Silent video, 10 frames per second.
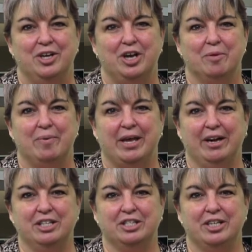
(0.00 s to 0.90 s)
Your
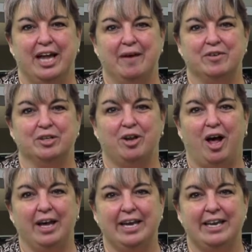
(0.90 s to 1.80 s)
parents should have your
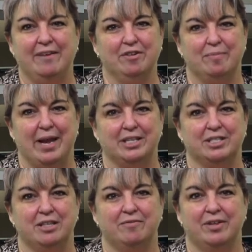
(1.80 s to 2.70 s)
login
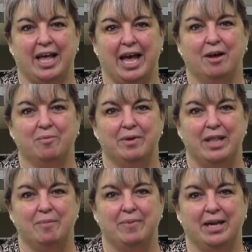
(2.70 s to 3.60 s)
information for that when
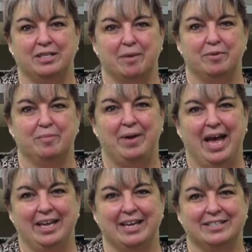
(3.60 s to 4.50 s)
they picked up your
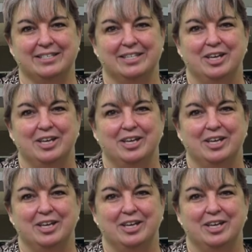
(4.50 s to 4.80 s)
packets.